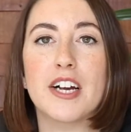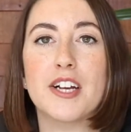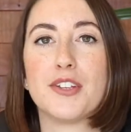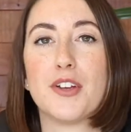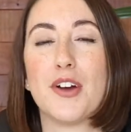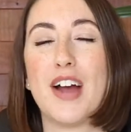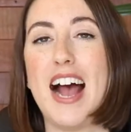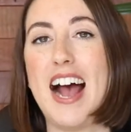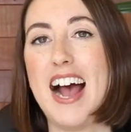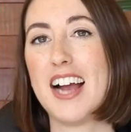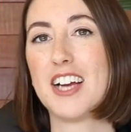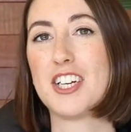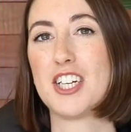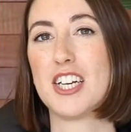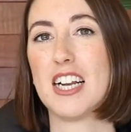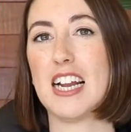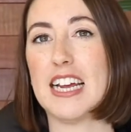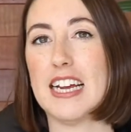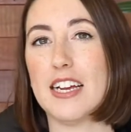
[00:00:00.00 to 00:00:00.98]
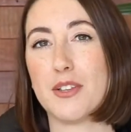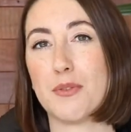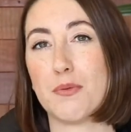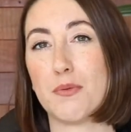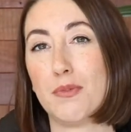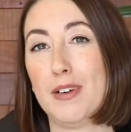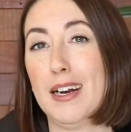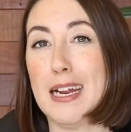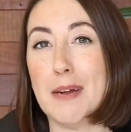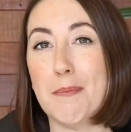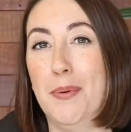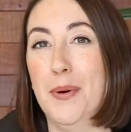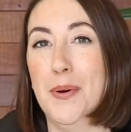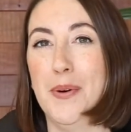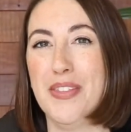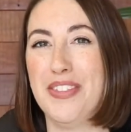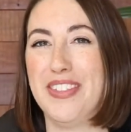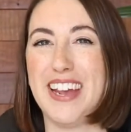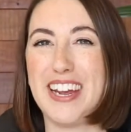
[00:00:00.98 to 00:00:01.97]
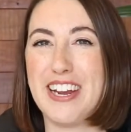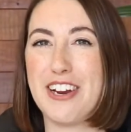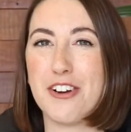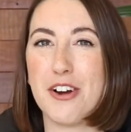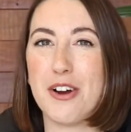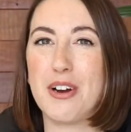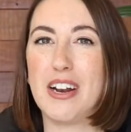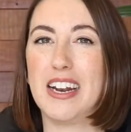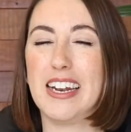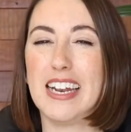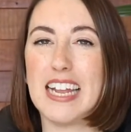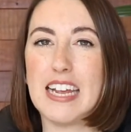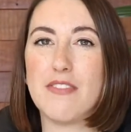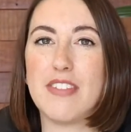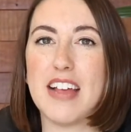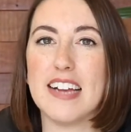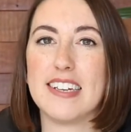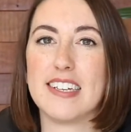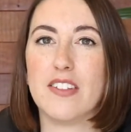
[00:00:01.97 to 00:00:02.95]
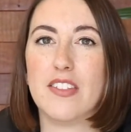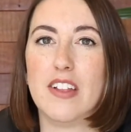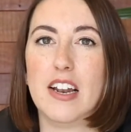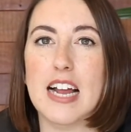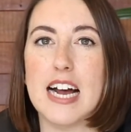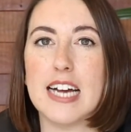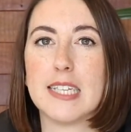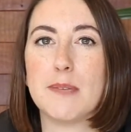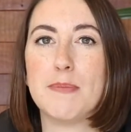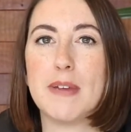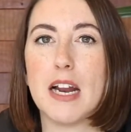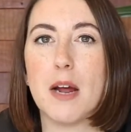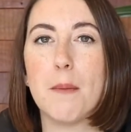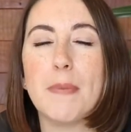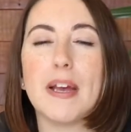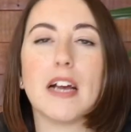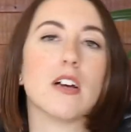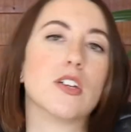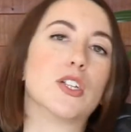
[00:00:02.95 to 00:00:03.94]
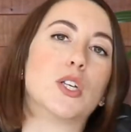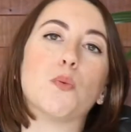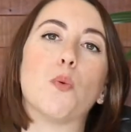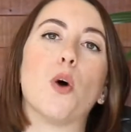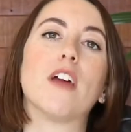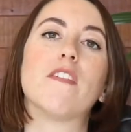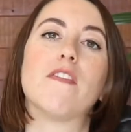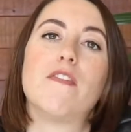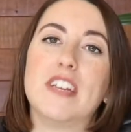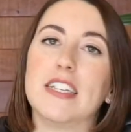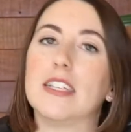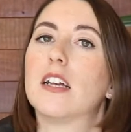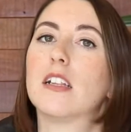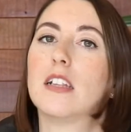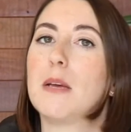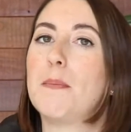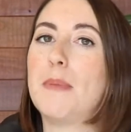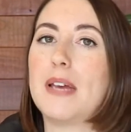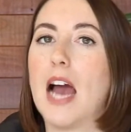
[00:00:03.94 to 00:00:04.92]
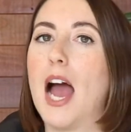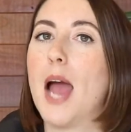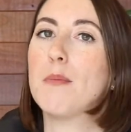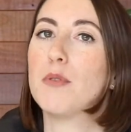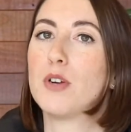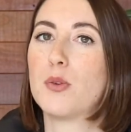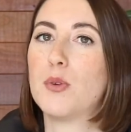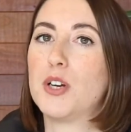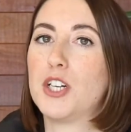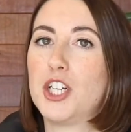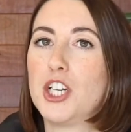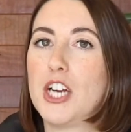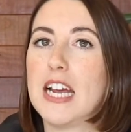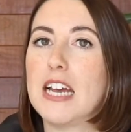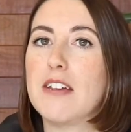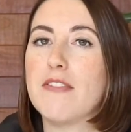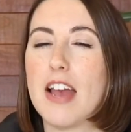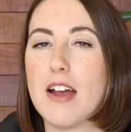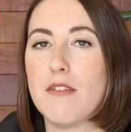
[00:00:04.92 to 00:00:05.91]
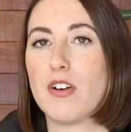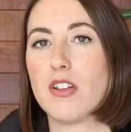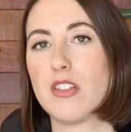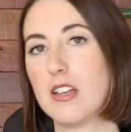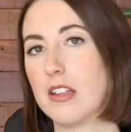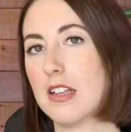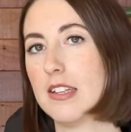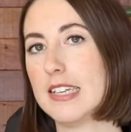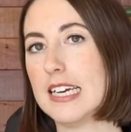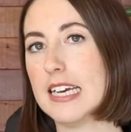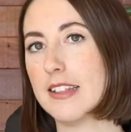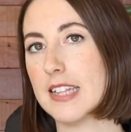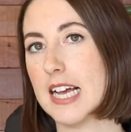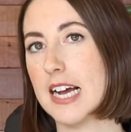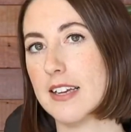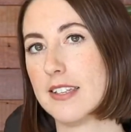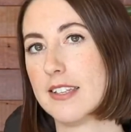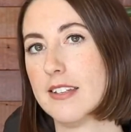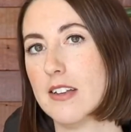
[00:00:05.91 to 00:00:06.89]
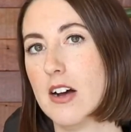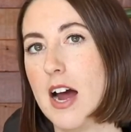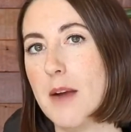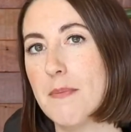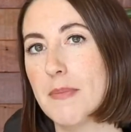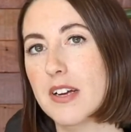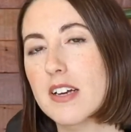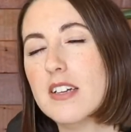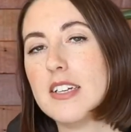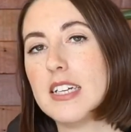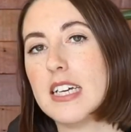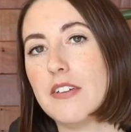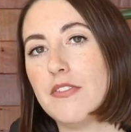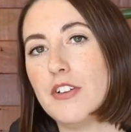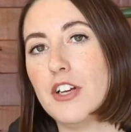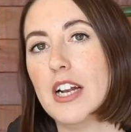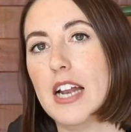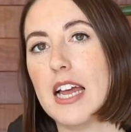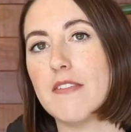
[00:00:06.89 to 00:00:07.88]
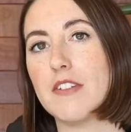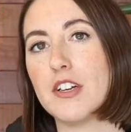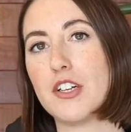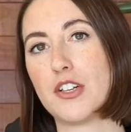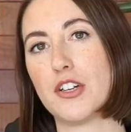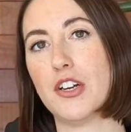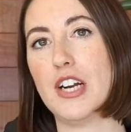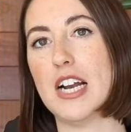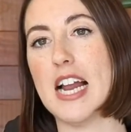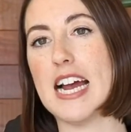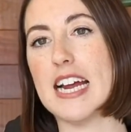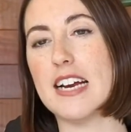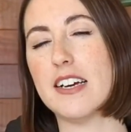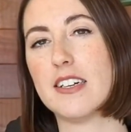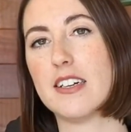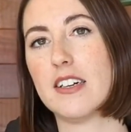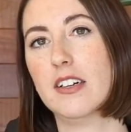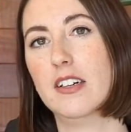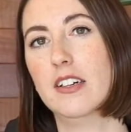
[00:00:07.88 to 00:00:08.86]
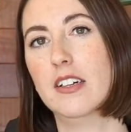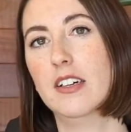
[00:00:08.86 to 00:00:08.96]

So actually it's really important that you don't leave that till the last minute because you won't physically be able to achieve everything that's in that assignment if you leave it too late.